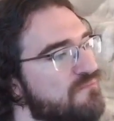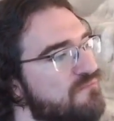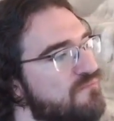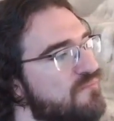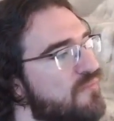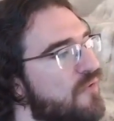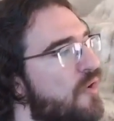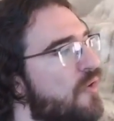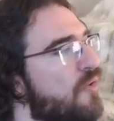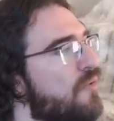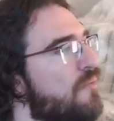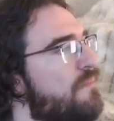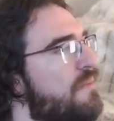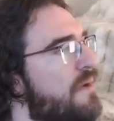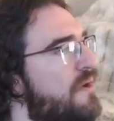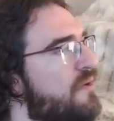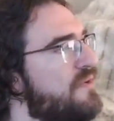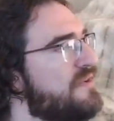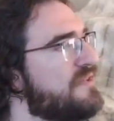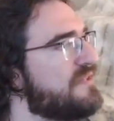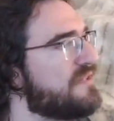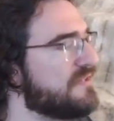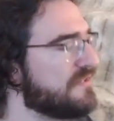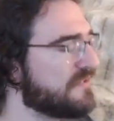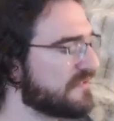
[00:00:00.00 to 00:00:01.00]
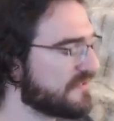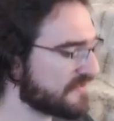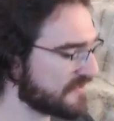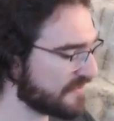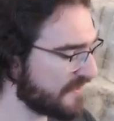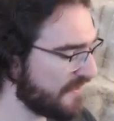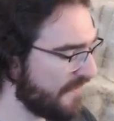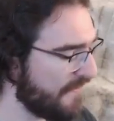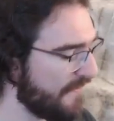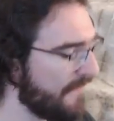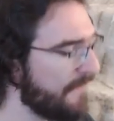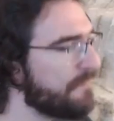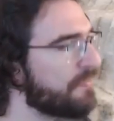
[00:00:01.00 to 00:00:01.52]
comparisons.
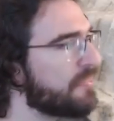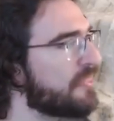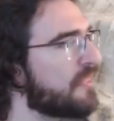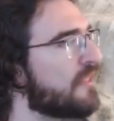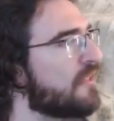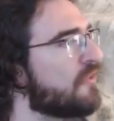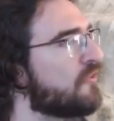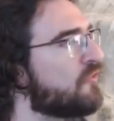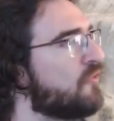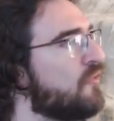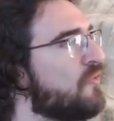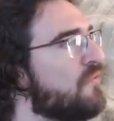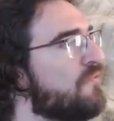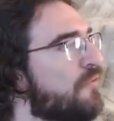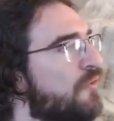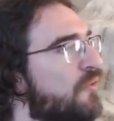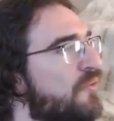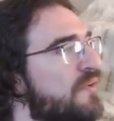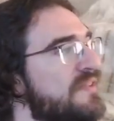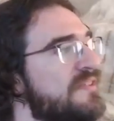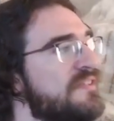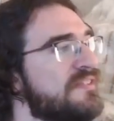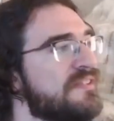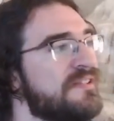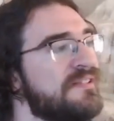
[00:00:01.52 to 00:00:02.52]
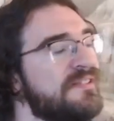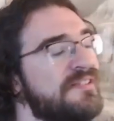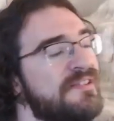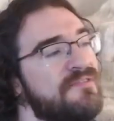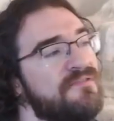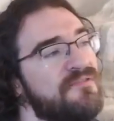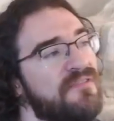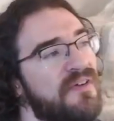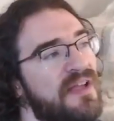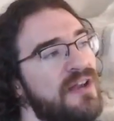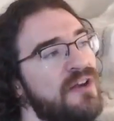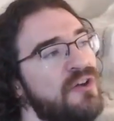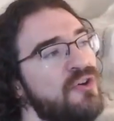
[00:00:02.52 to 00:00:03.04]
So for instance, if
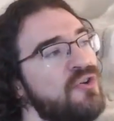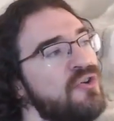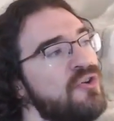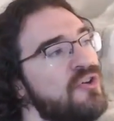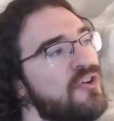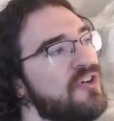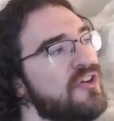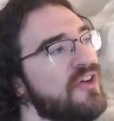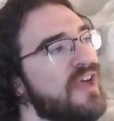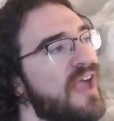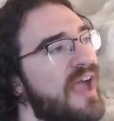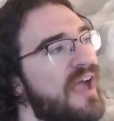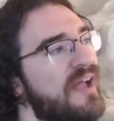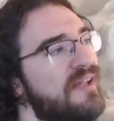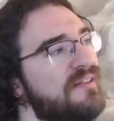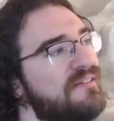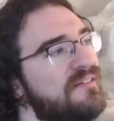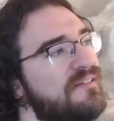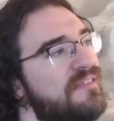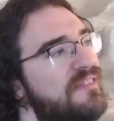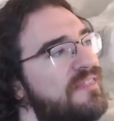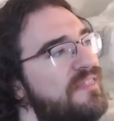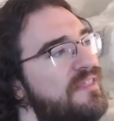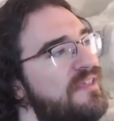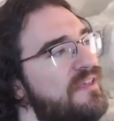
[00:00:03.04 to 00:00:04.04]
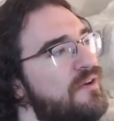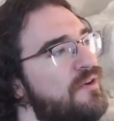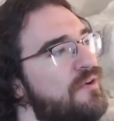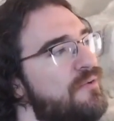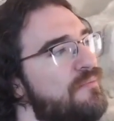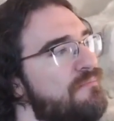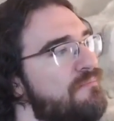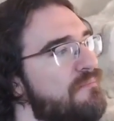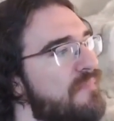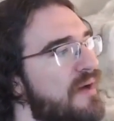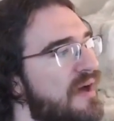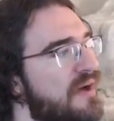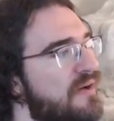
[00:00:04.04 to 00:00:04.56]
I look at the
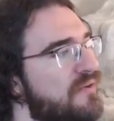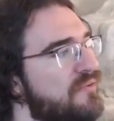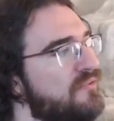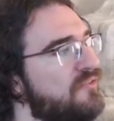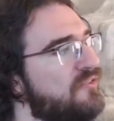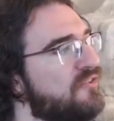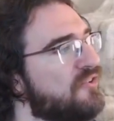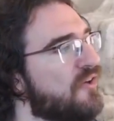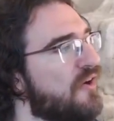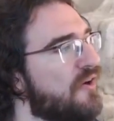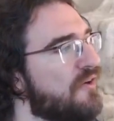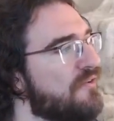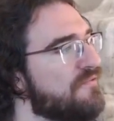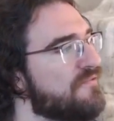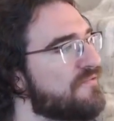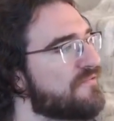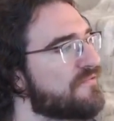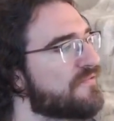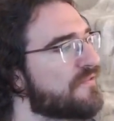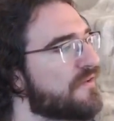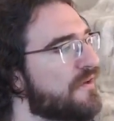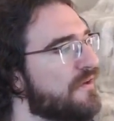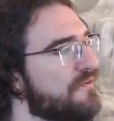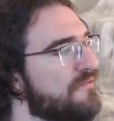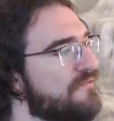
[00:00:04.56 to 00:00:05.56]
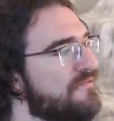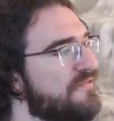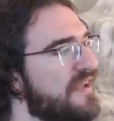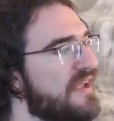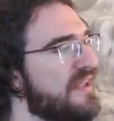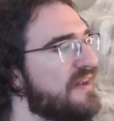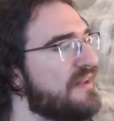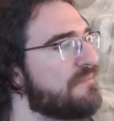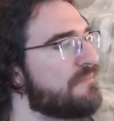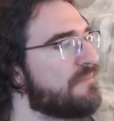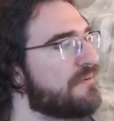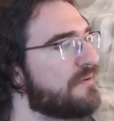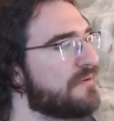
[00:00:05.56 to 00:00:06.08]
amount of
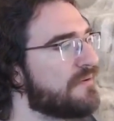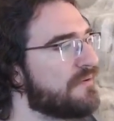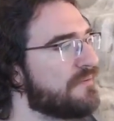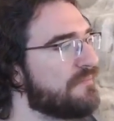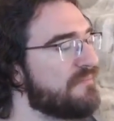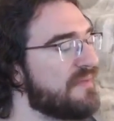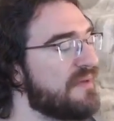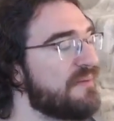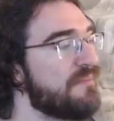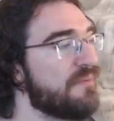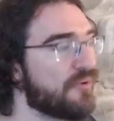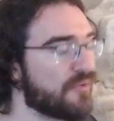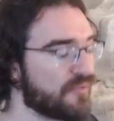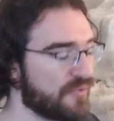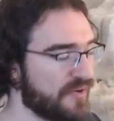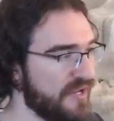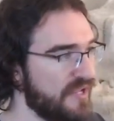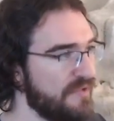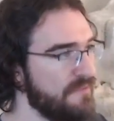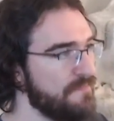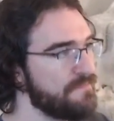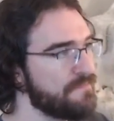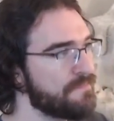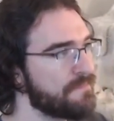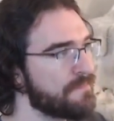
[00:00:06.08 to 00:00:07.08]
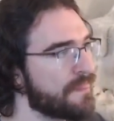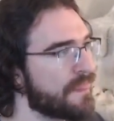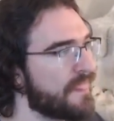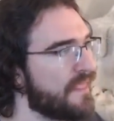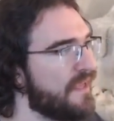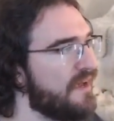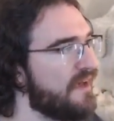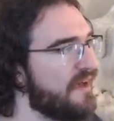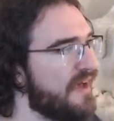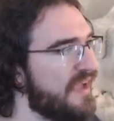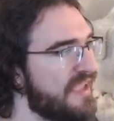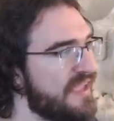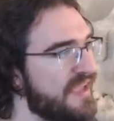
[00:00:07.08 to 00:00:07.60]
available memory,
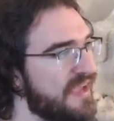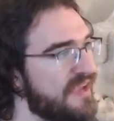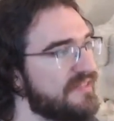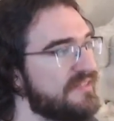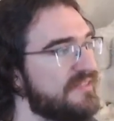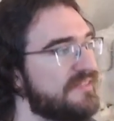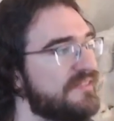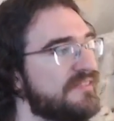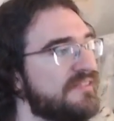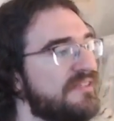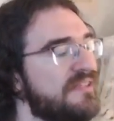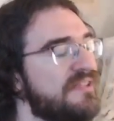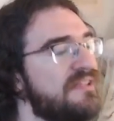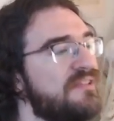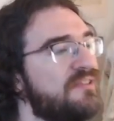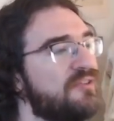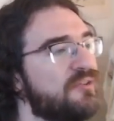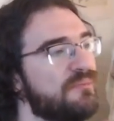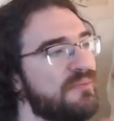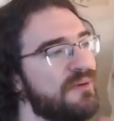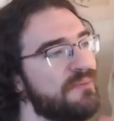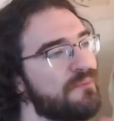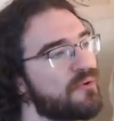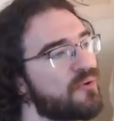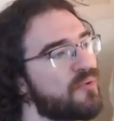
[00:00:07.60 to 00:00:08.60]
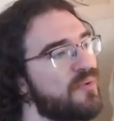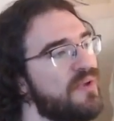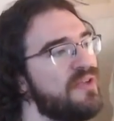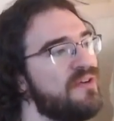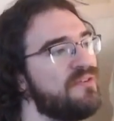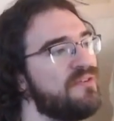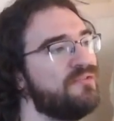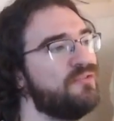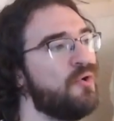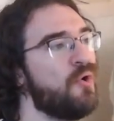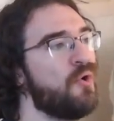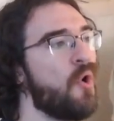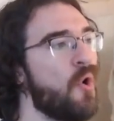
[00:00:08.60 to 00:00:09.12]
I can see the memory of
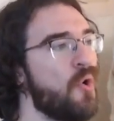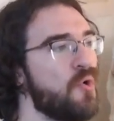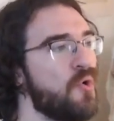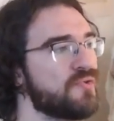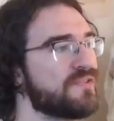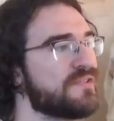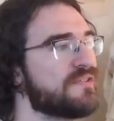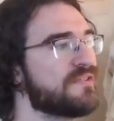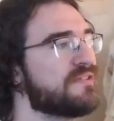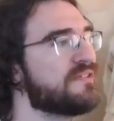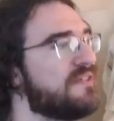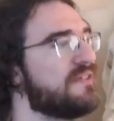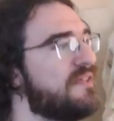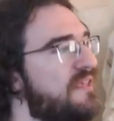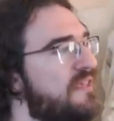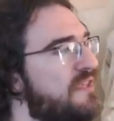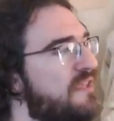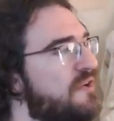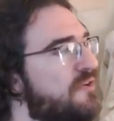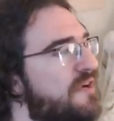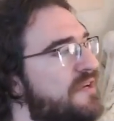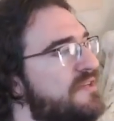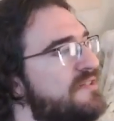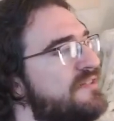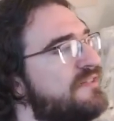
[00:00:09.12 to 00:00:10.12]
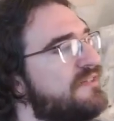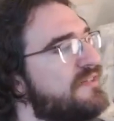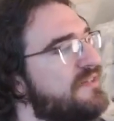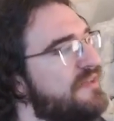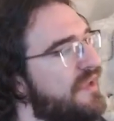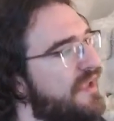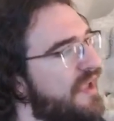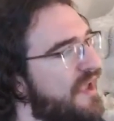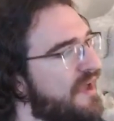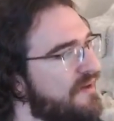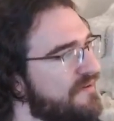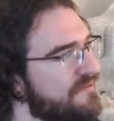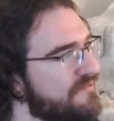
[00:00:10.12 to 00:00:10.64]
the host. Here I see I
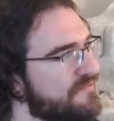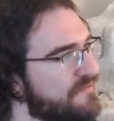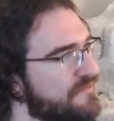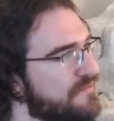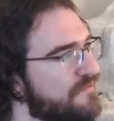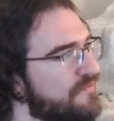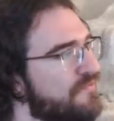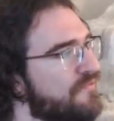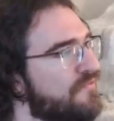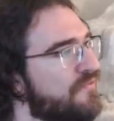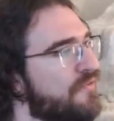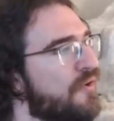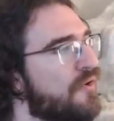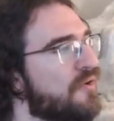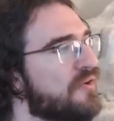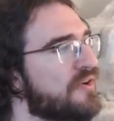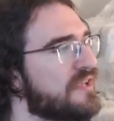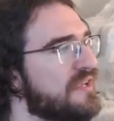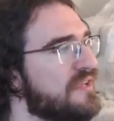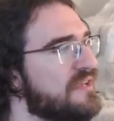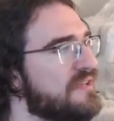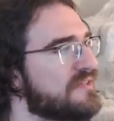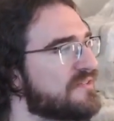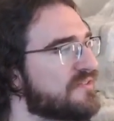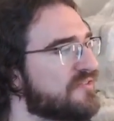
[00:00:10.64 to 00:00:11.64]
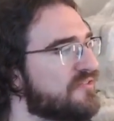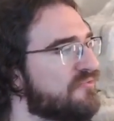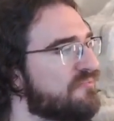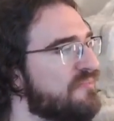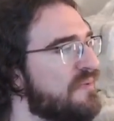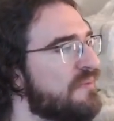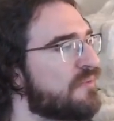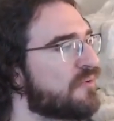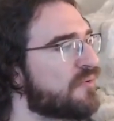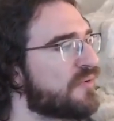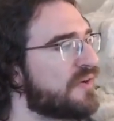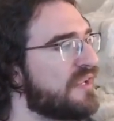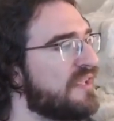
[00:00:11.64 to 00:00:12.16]
have 4 gigs of
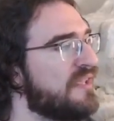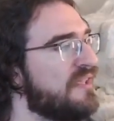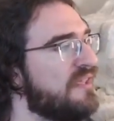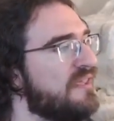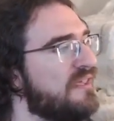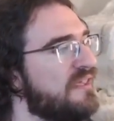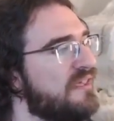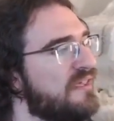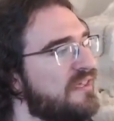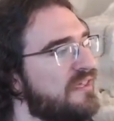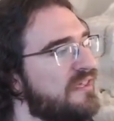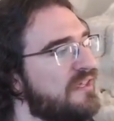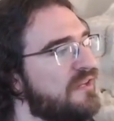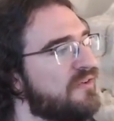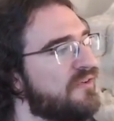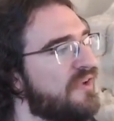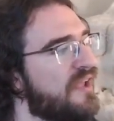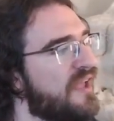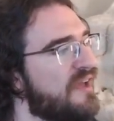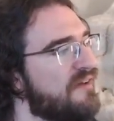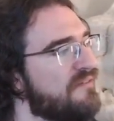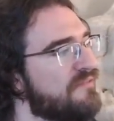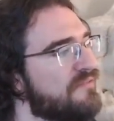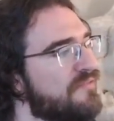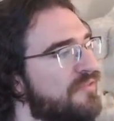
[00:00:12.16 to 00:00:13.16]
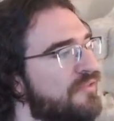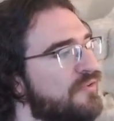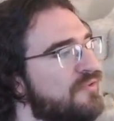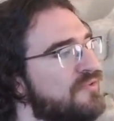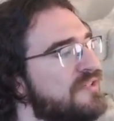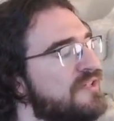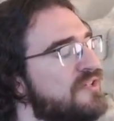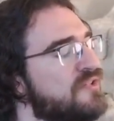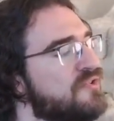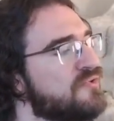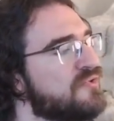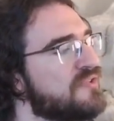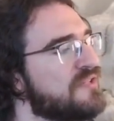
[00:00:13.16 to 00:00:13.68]
memory. Here I have
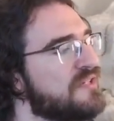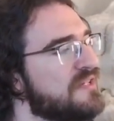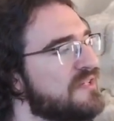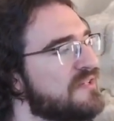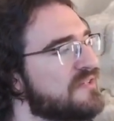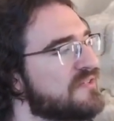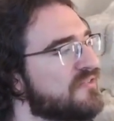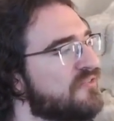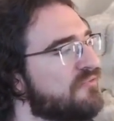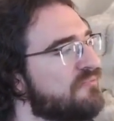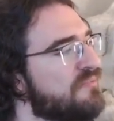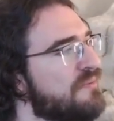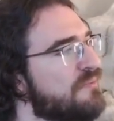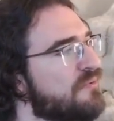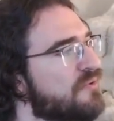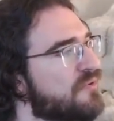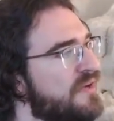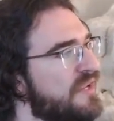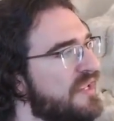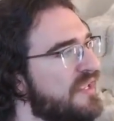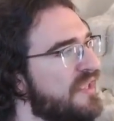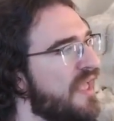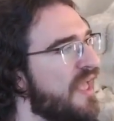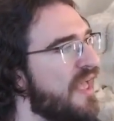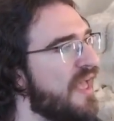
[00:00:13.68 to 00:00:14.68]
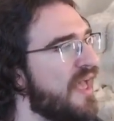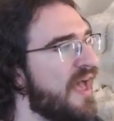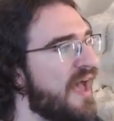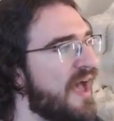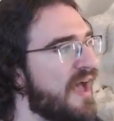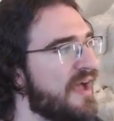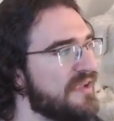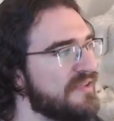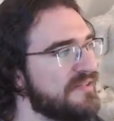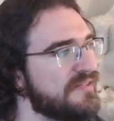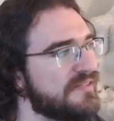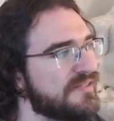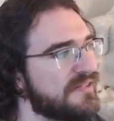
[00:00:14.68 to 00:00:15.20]
32 gigs of memory.
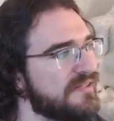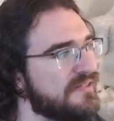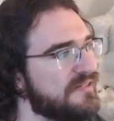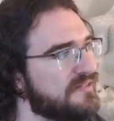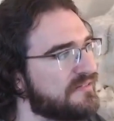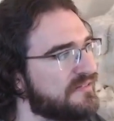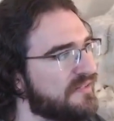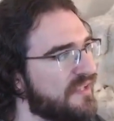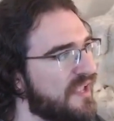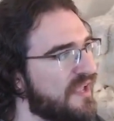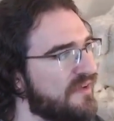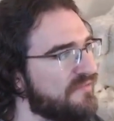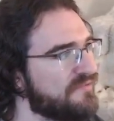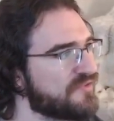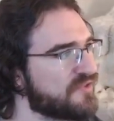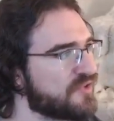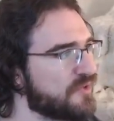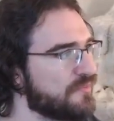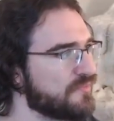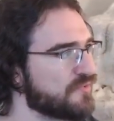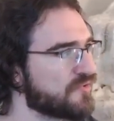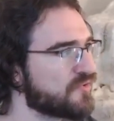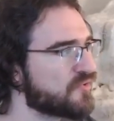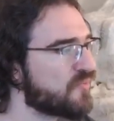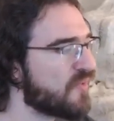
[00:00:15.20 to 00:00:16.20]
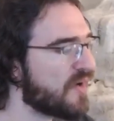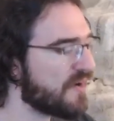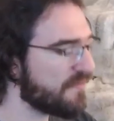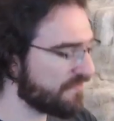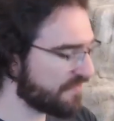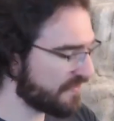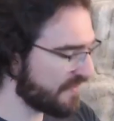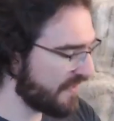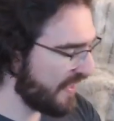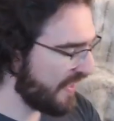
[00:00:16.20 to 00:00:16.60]
I see that I have some swap.